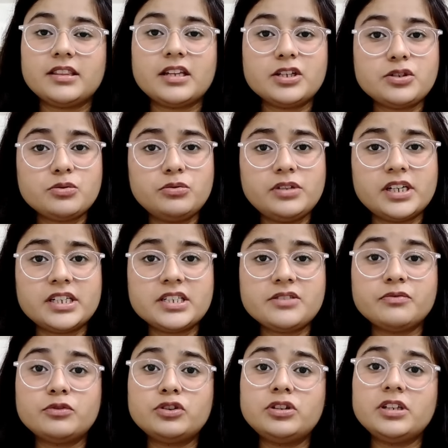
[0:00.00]
The
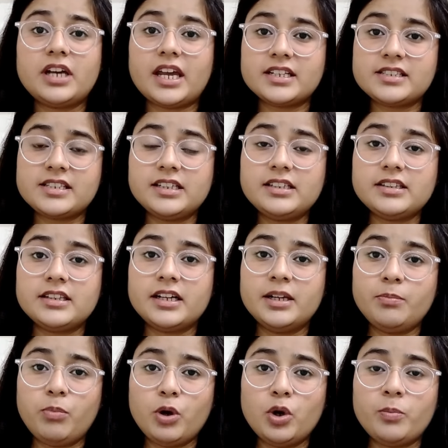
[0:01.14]
students would exit the
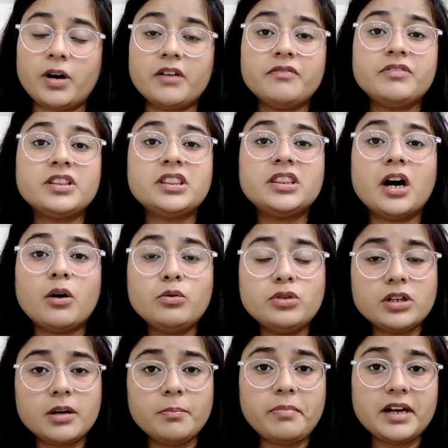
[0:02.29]
diploma
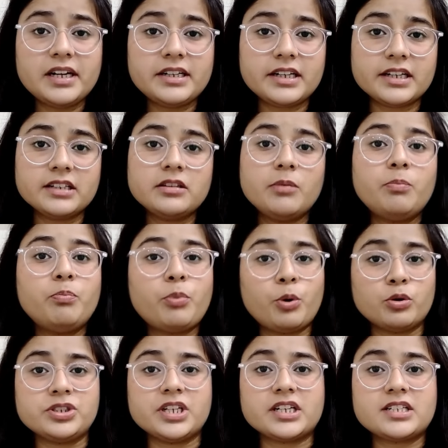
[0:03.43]
without completing the
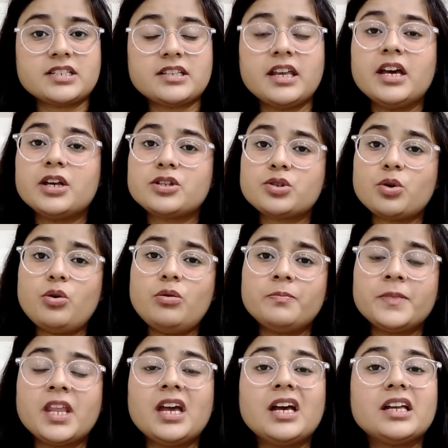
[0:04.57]
projects. So
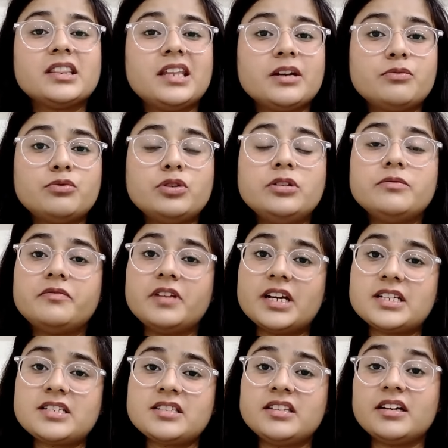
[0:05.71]
they would
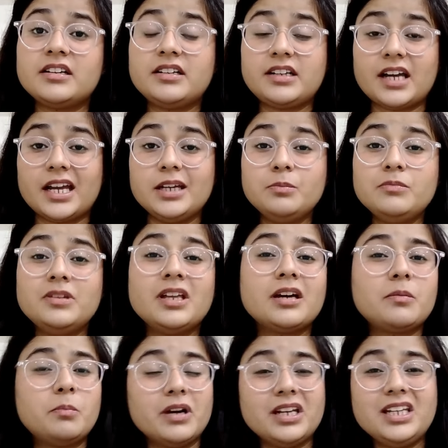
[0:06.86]
waste their time,
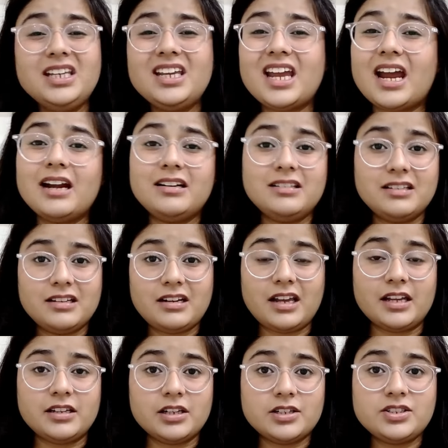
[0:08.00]
their money and their
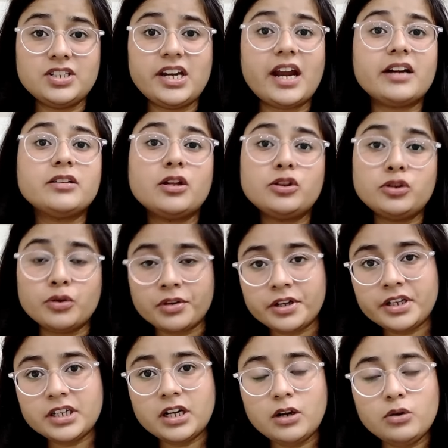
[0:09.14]
energy at the
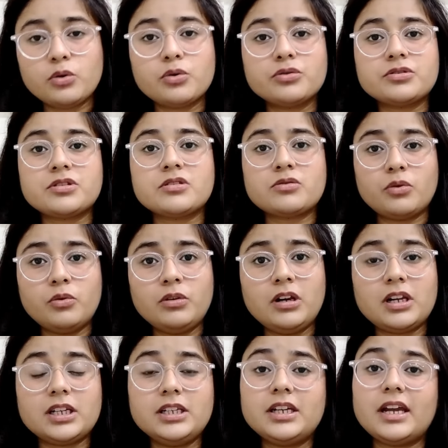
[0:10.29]
theoretical courses
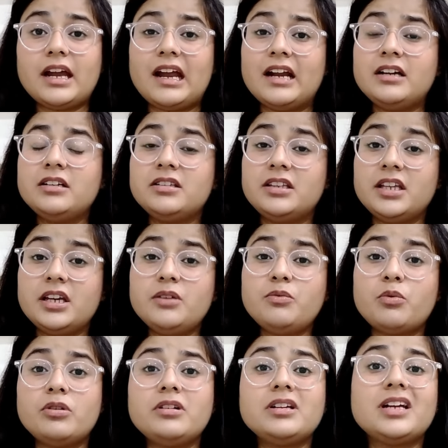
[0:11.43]
only, and they
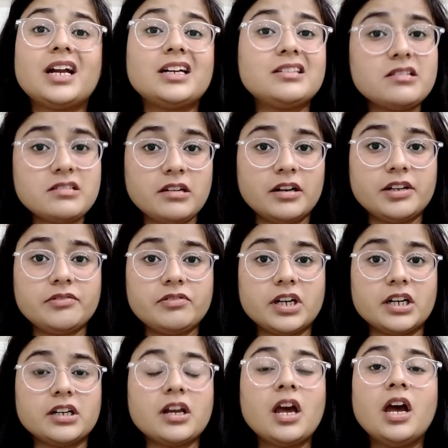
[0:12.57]
won't get the
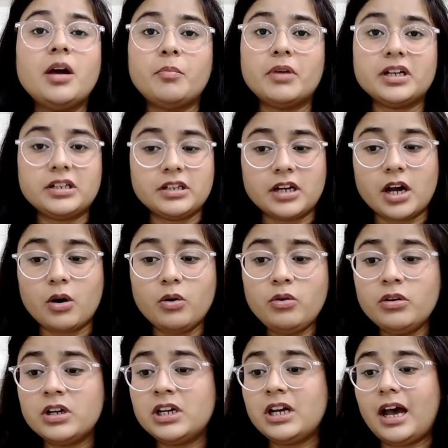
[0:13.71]
certificate. But
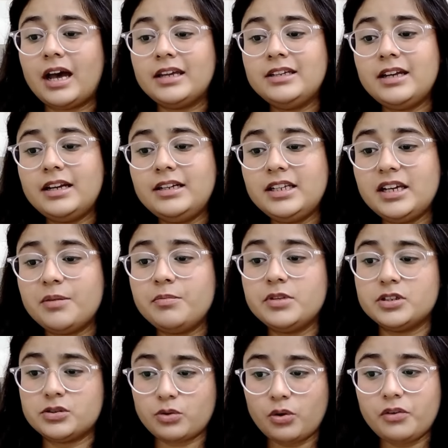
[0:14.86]
now IITM
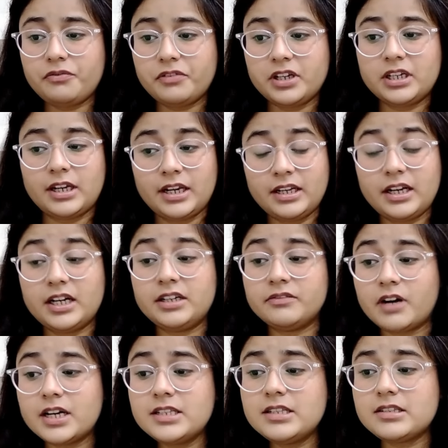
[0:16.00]
is offering an
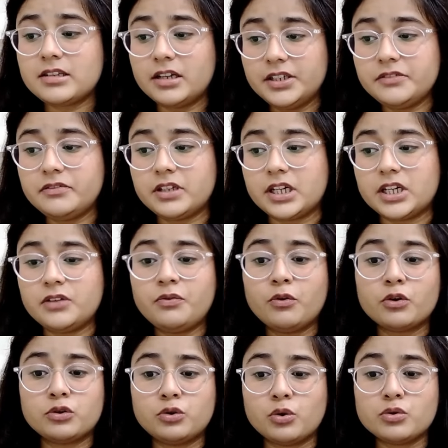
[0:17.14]
advanced certificate
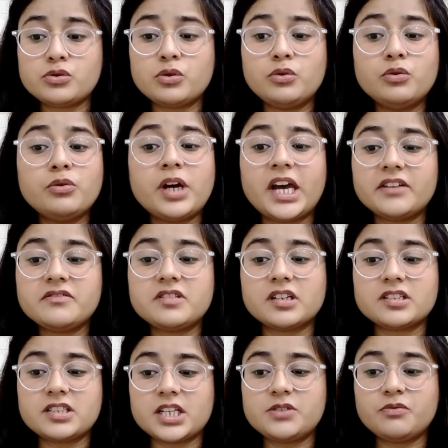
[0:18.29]
for those who have
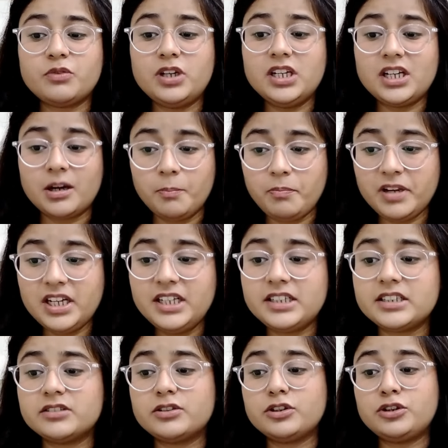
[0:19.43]
successfully
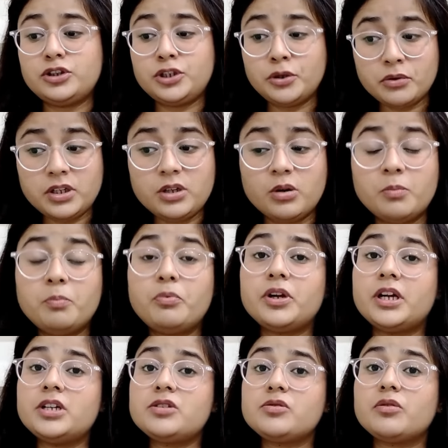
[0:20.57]
completed the theory
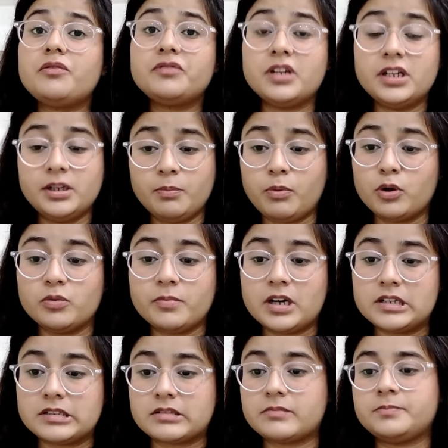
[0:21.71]
components of the
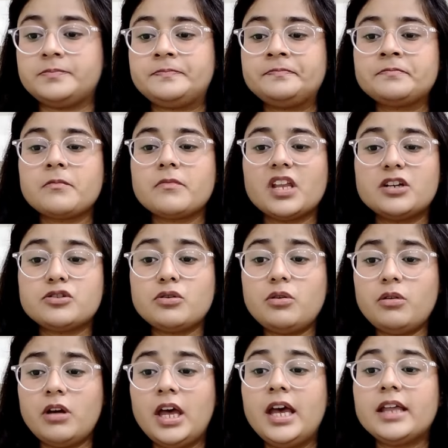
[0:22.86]
diplomas.
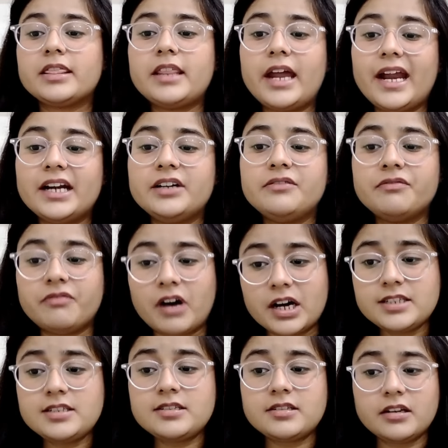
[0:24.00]
So the
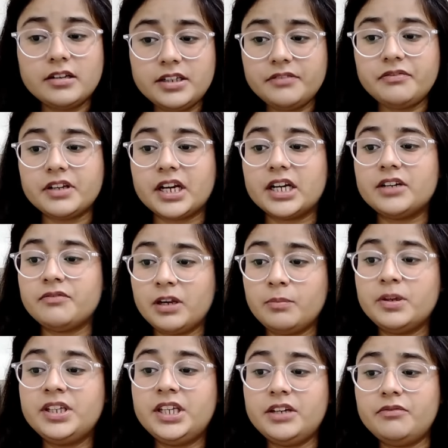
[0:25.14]
advanced certificate will
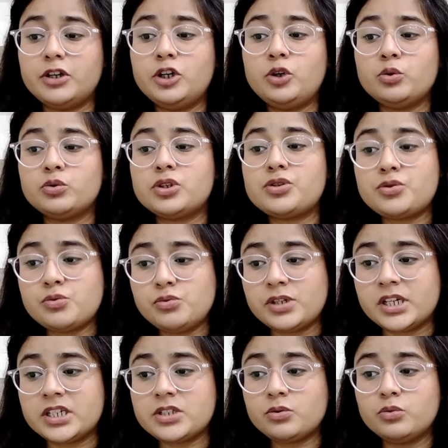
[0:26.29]
be given to the
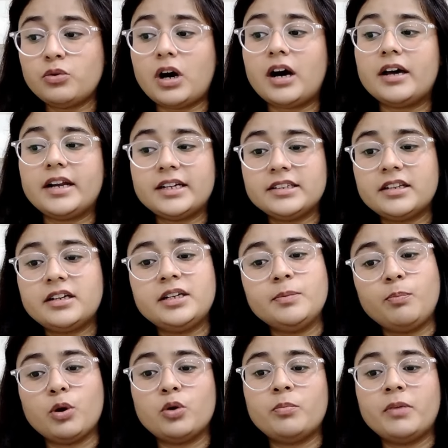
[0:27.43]
students who are at the
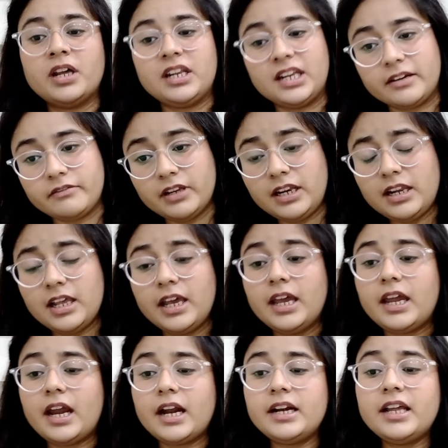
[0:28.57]
diploma level
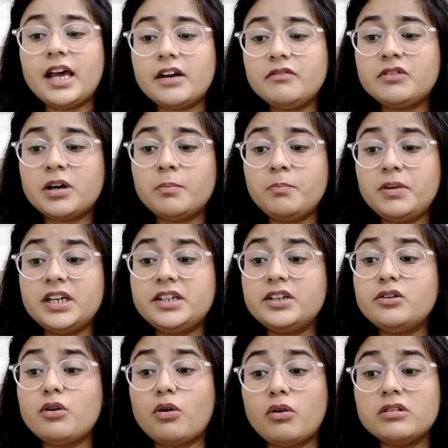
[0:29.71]
and have
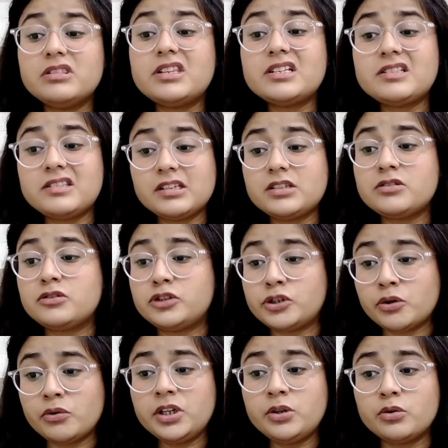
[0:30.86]
completed all the 6
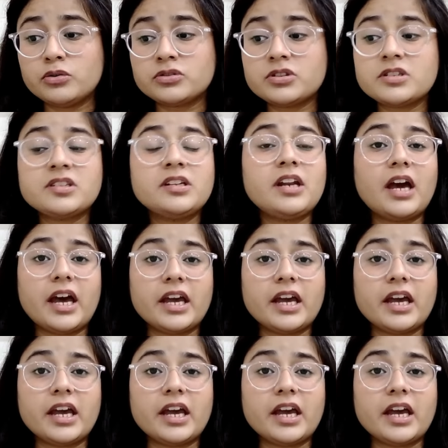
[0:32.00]
theory courses in